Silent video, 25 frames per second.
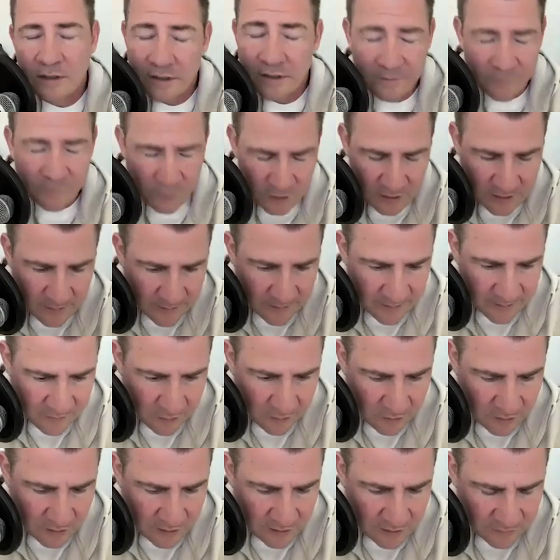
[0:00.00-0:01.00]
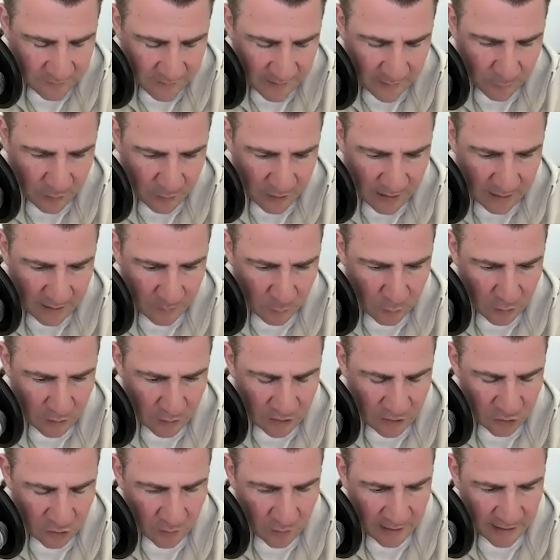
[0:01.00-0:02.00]
this is the first time I've heard this framework, and I'm
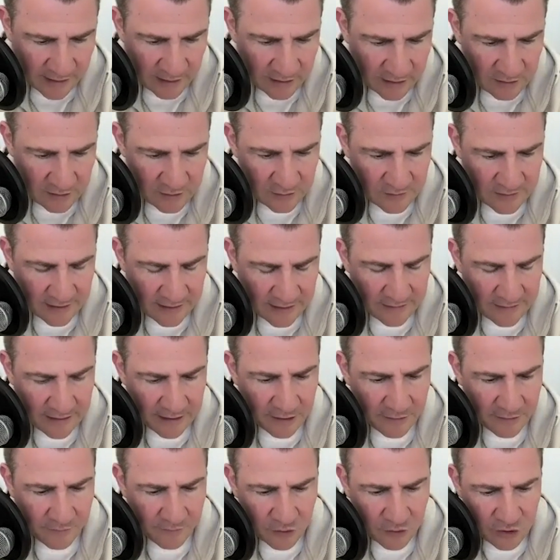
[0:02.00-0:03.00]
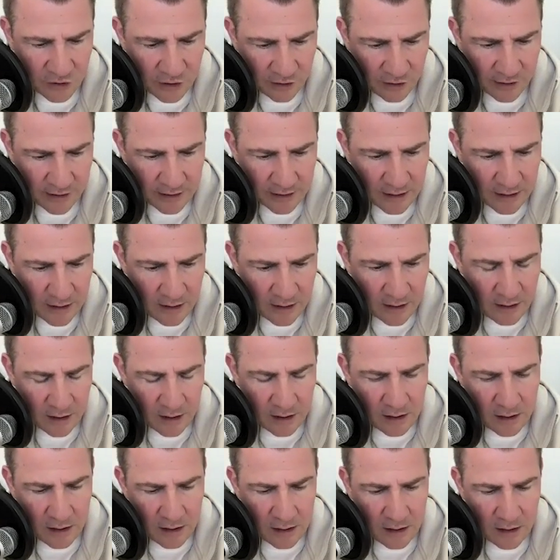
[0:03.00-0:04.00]
really enjoying it. Suzanne, thank you for sharing.
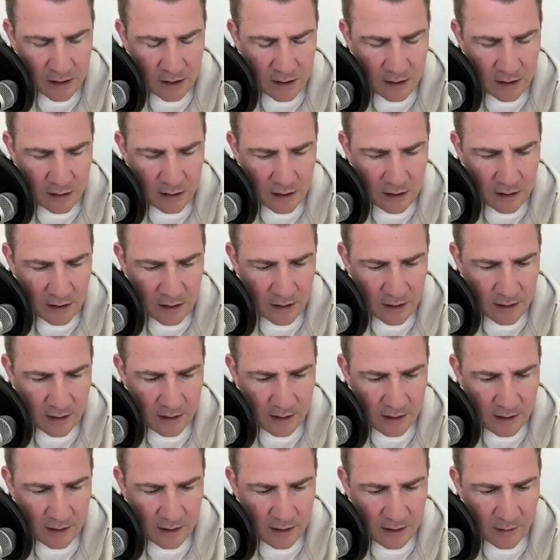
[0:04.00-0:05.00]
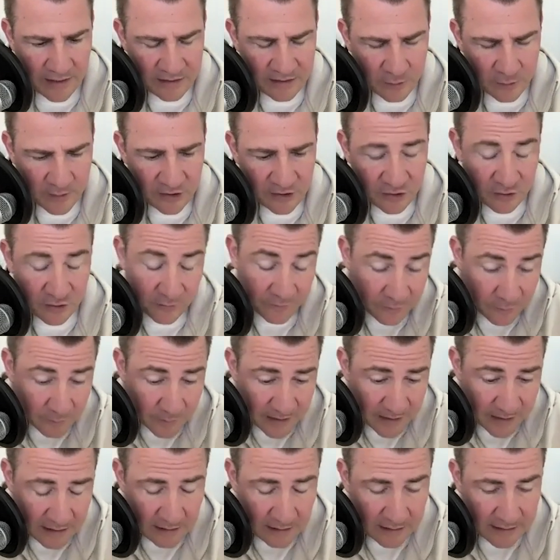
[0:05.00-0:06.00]
It begs a
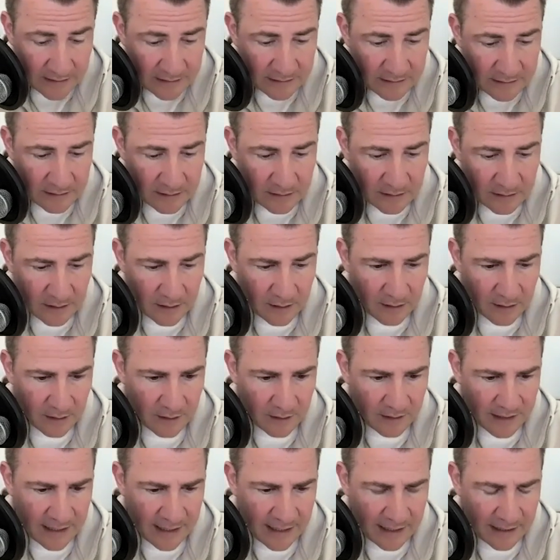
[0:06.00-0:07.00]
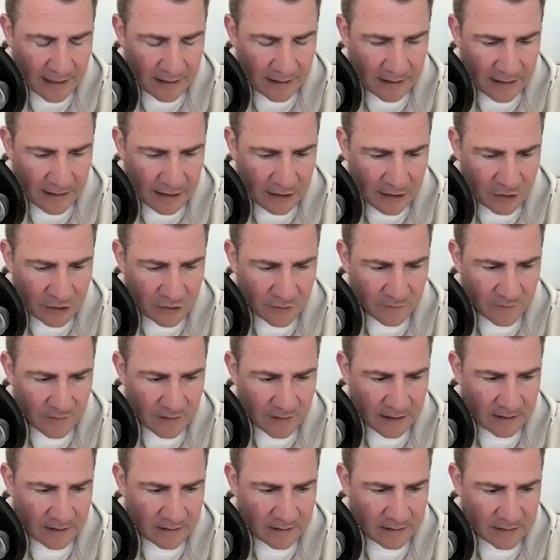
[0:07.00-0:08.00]
question for me, at least, that each
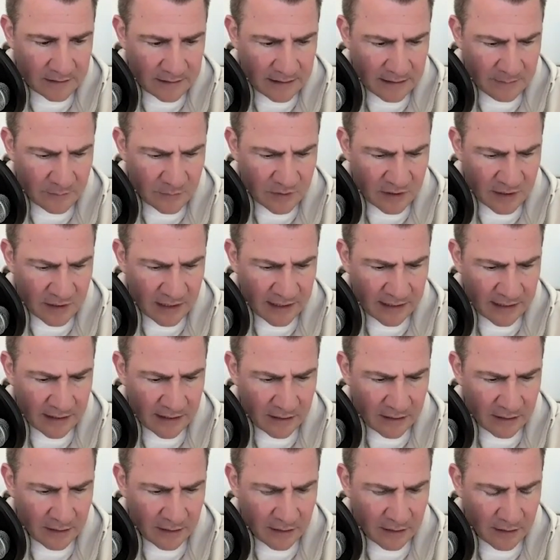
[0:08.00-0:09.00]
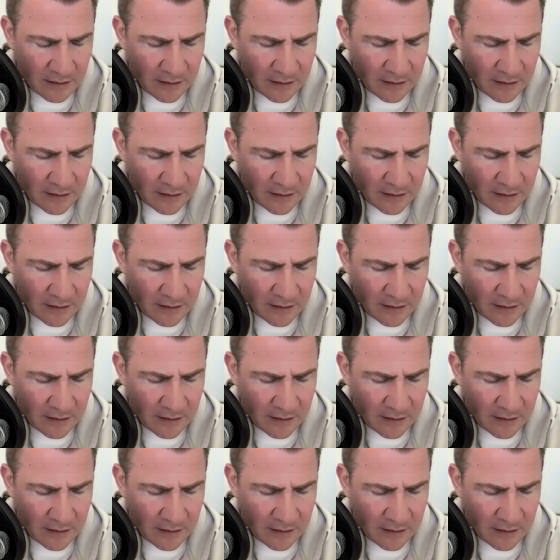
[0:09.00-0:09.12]
of these seems like